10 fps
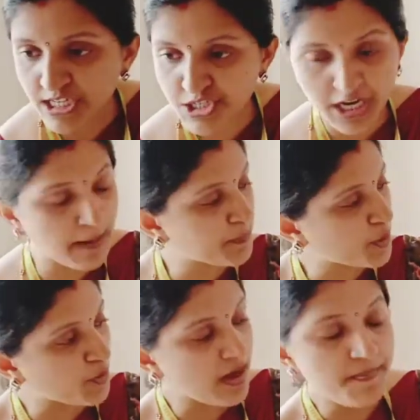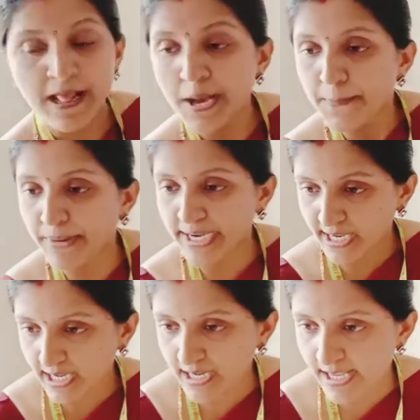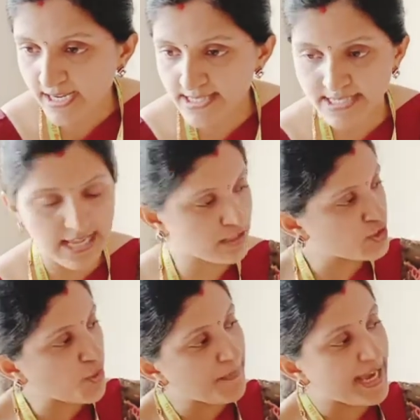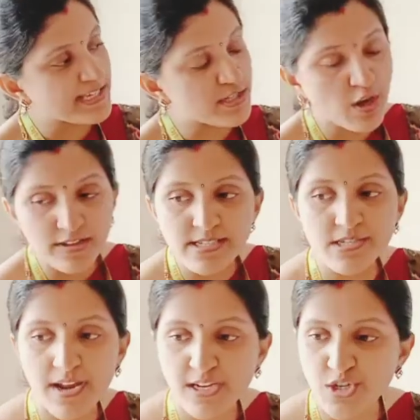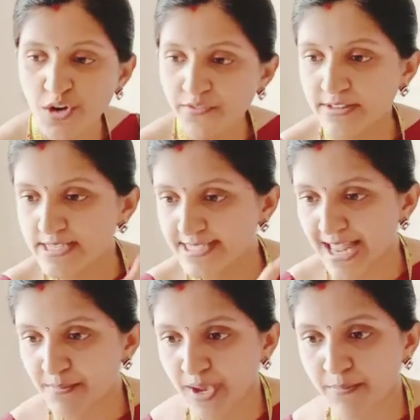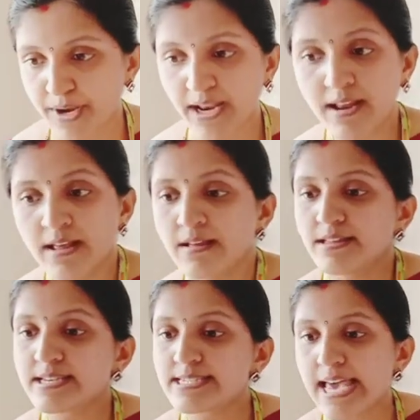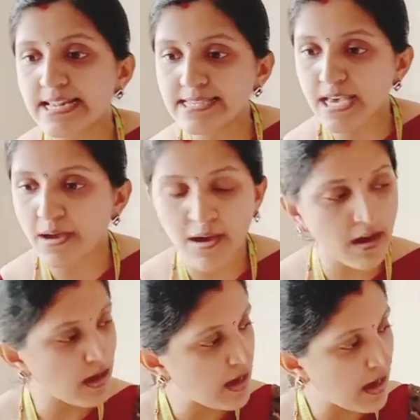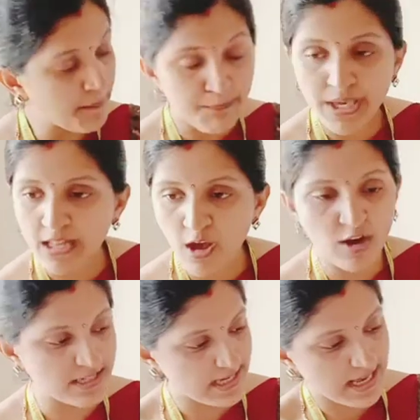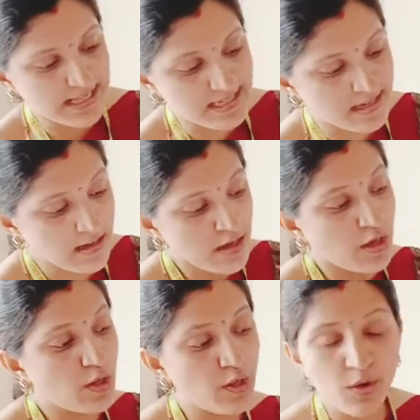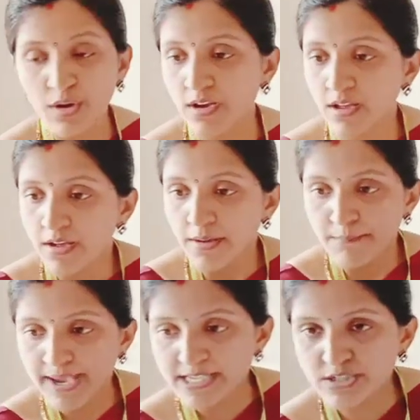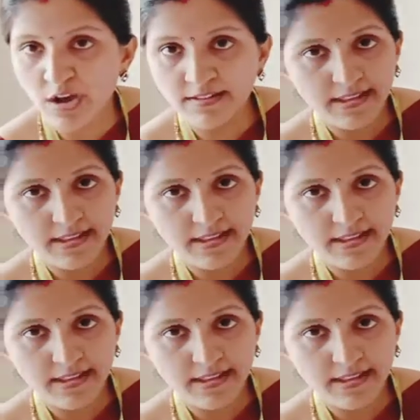shape to a particular cell. So based on the structure of this cell membrane, the cells appeal or cells look based on